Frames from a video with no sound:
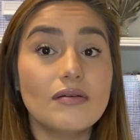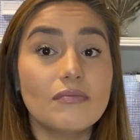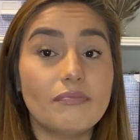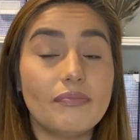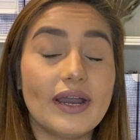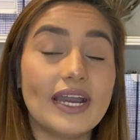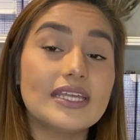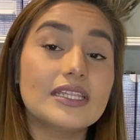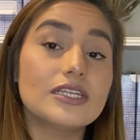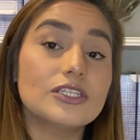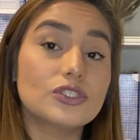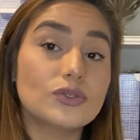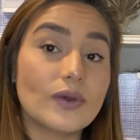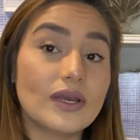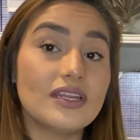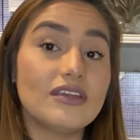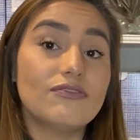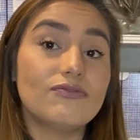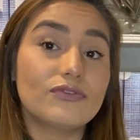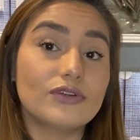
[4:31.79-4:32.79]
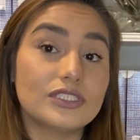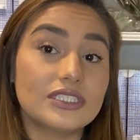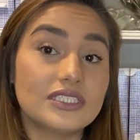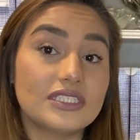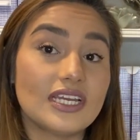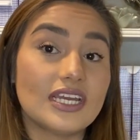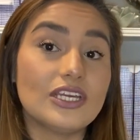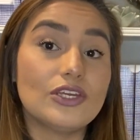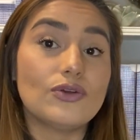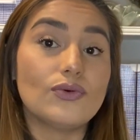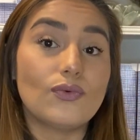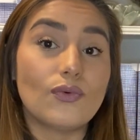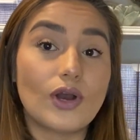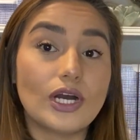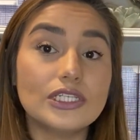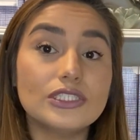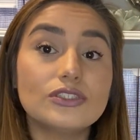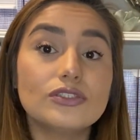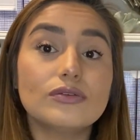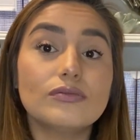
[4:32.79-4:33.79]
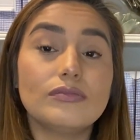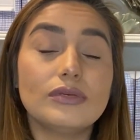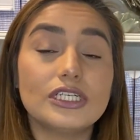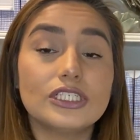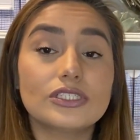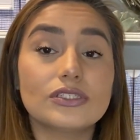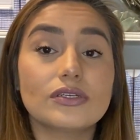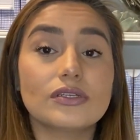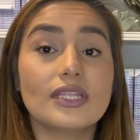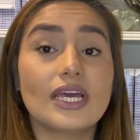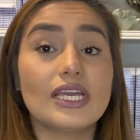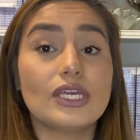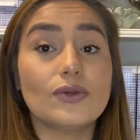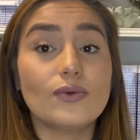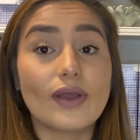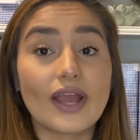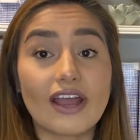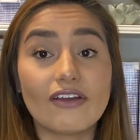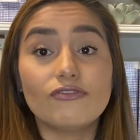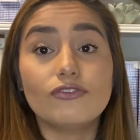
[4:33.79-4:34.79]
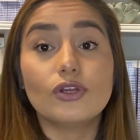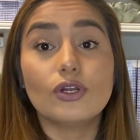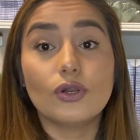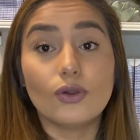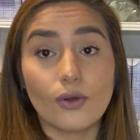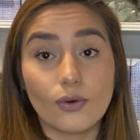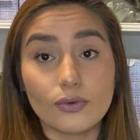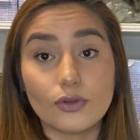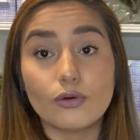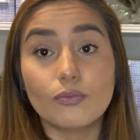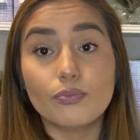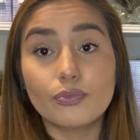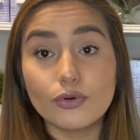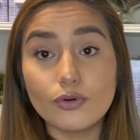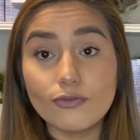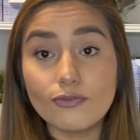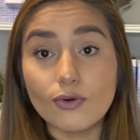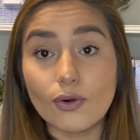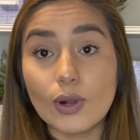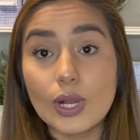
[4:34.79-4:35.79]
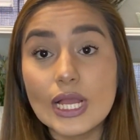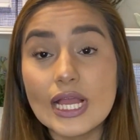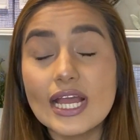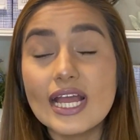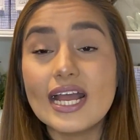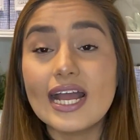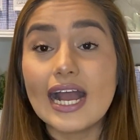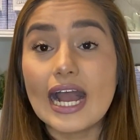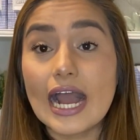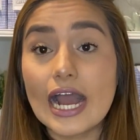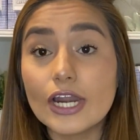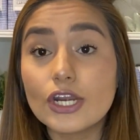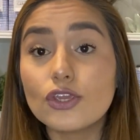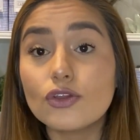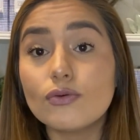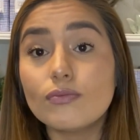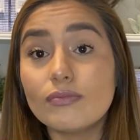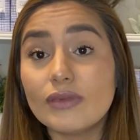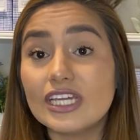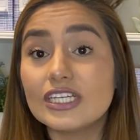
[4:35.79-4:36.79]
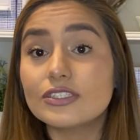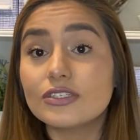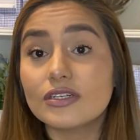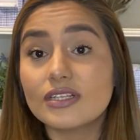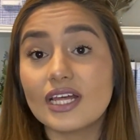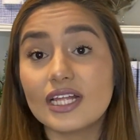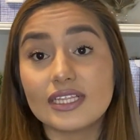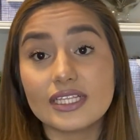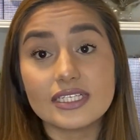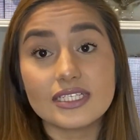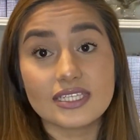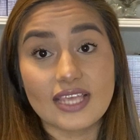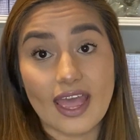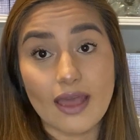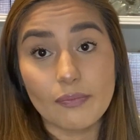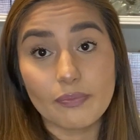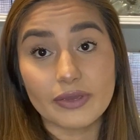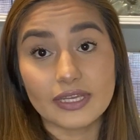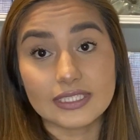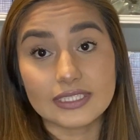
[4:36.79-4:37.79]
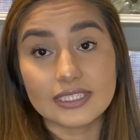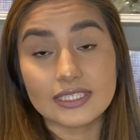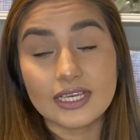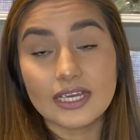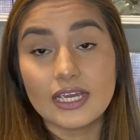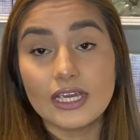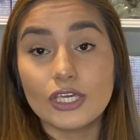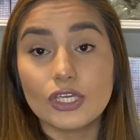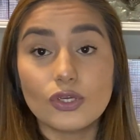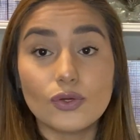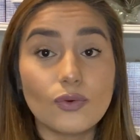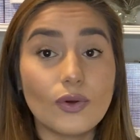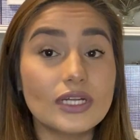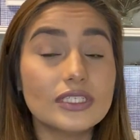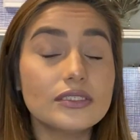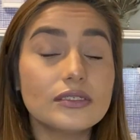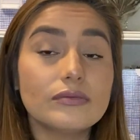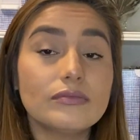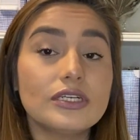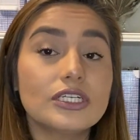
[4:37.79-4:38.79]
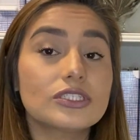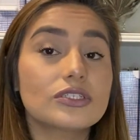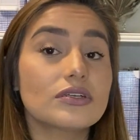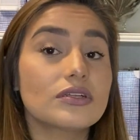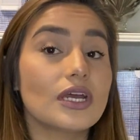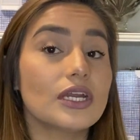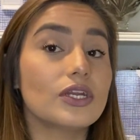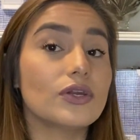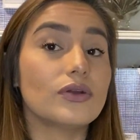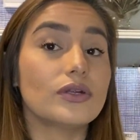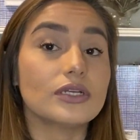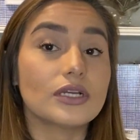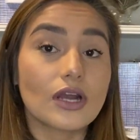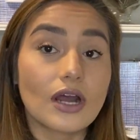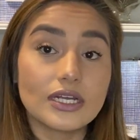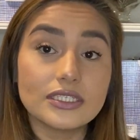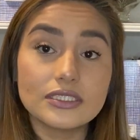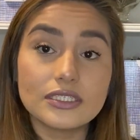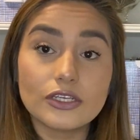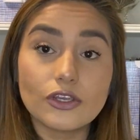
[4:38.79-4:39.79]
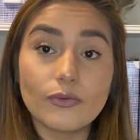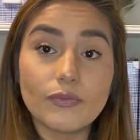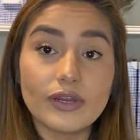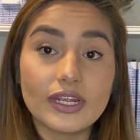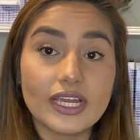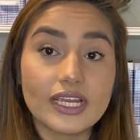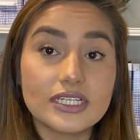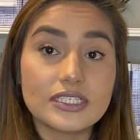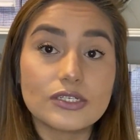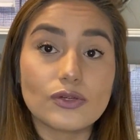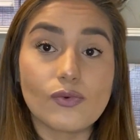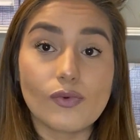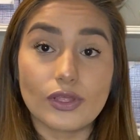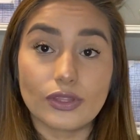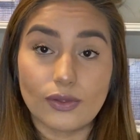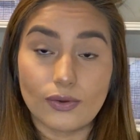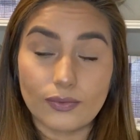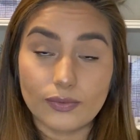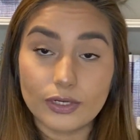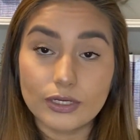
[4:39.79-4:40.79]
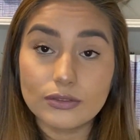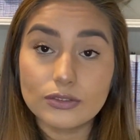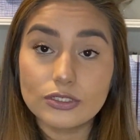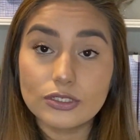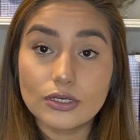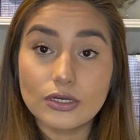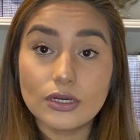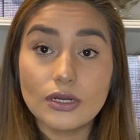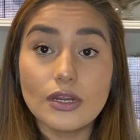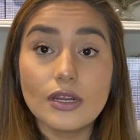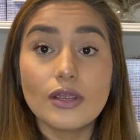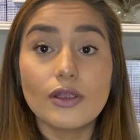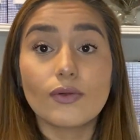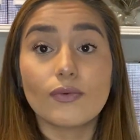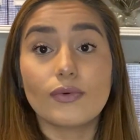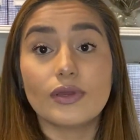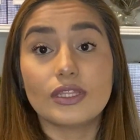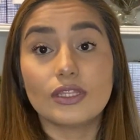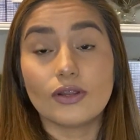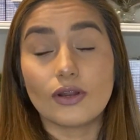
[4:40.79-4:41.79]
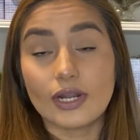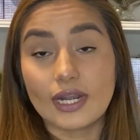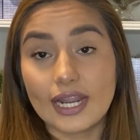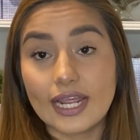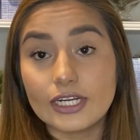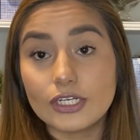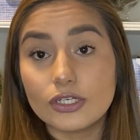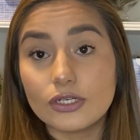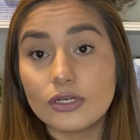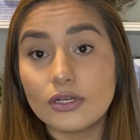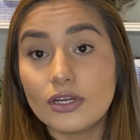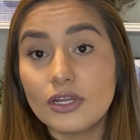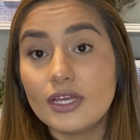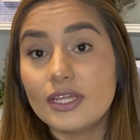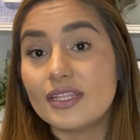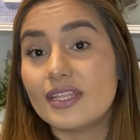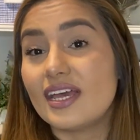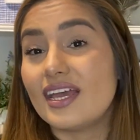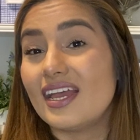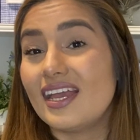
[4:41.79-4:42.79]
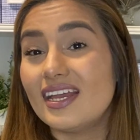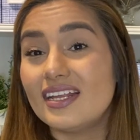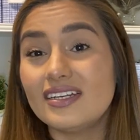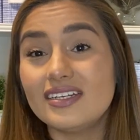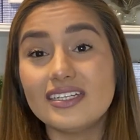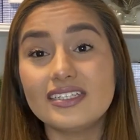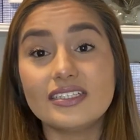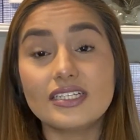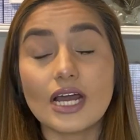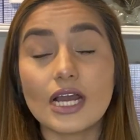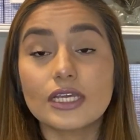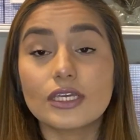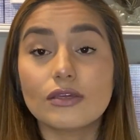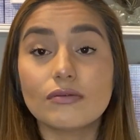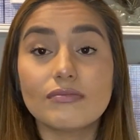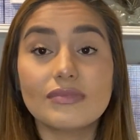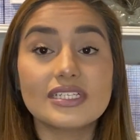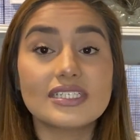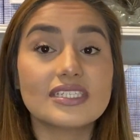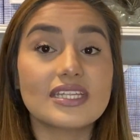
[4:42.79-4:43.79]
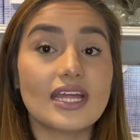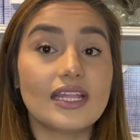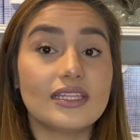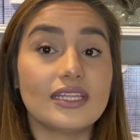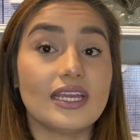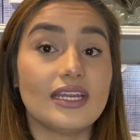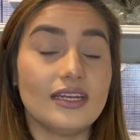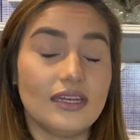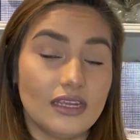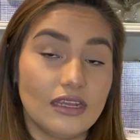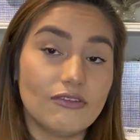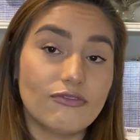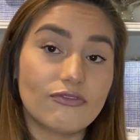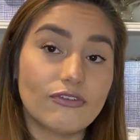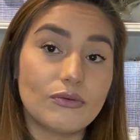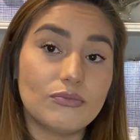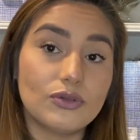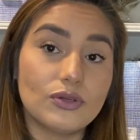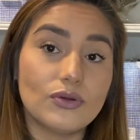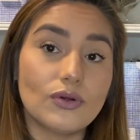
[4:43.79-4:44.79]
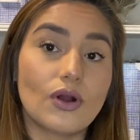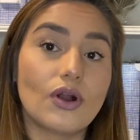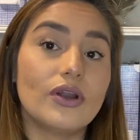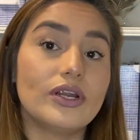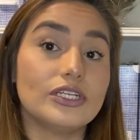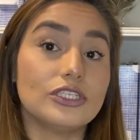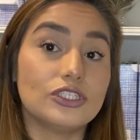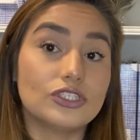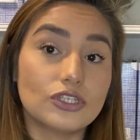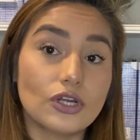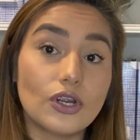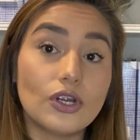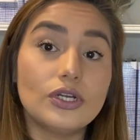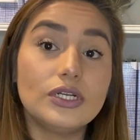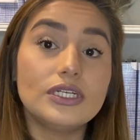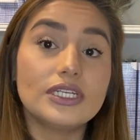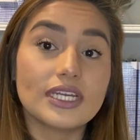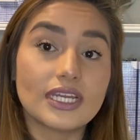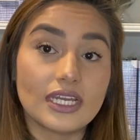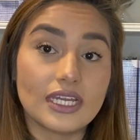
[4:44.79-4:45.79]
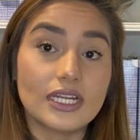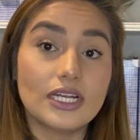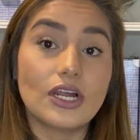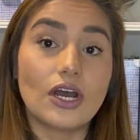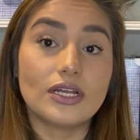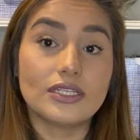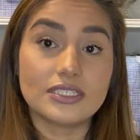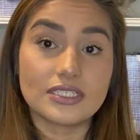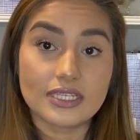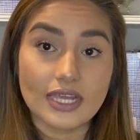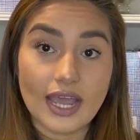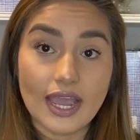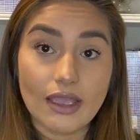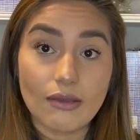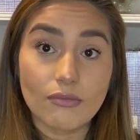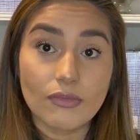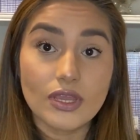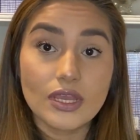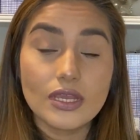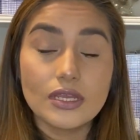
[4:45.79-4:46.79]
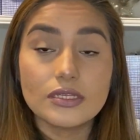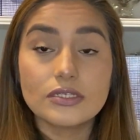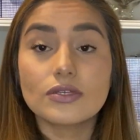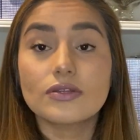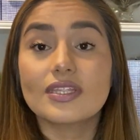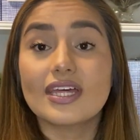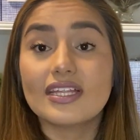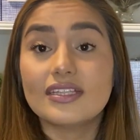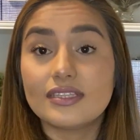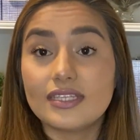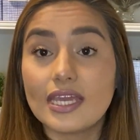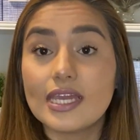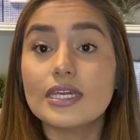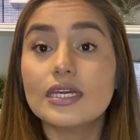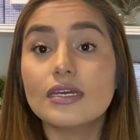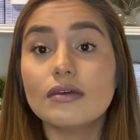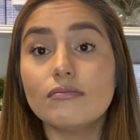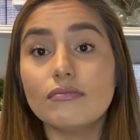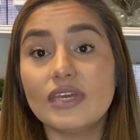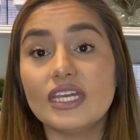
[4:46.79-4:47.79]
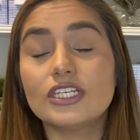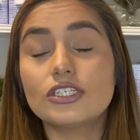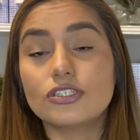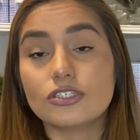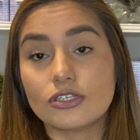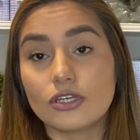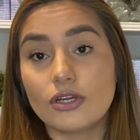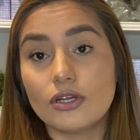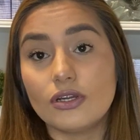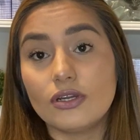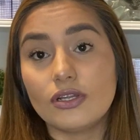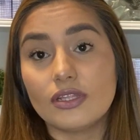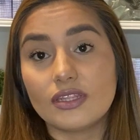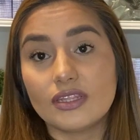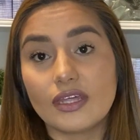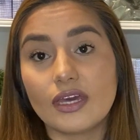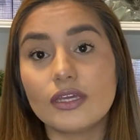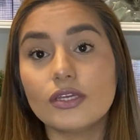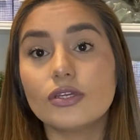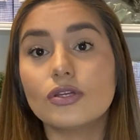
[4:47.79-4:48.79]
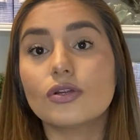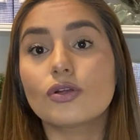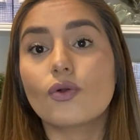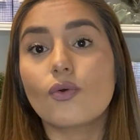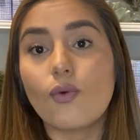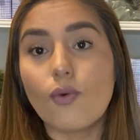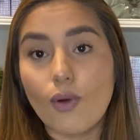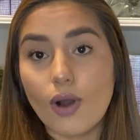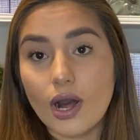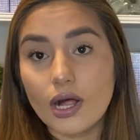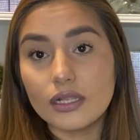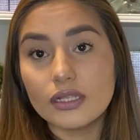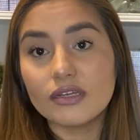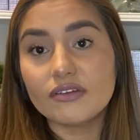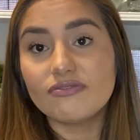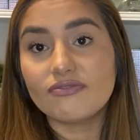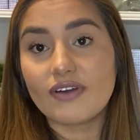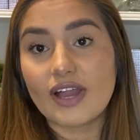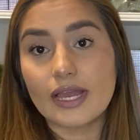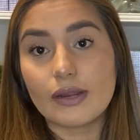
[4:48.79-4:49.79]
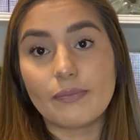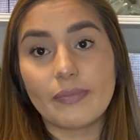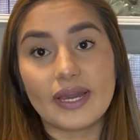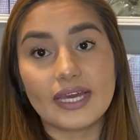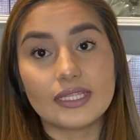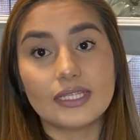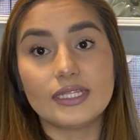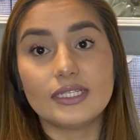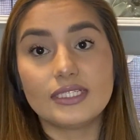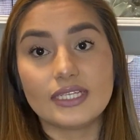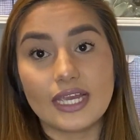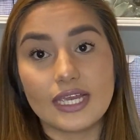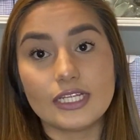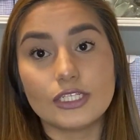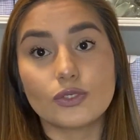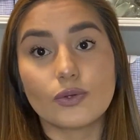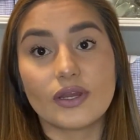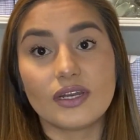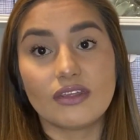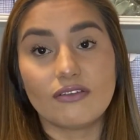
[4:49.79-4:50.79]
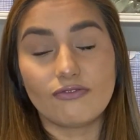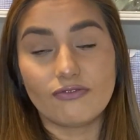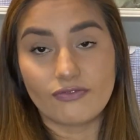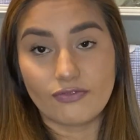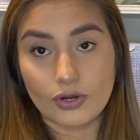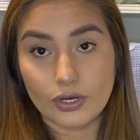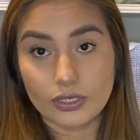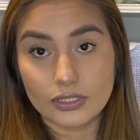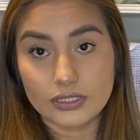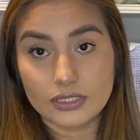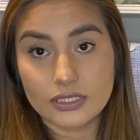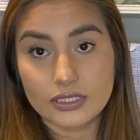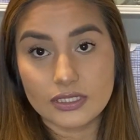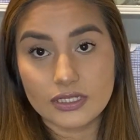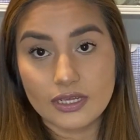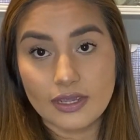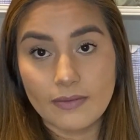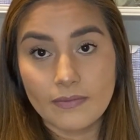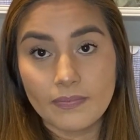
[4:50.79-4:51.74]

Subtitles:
By the 21st day, you want to make sure that you have your loan approval. How do you make sure that this happens? You want to make sure that you're in constant communication with your realtor, with your lender, that any documents that they need from you are turned in on time so that they can make sure that you're qualified by the day 21st.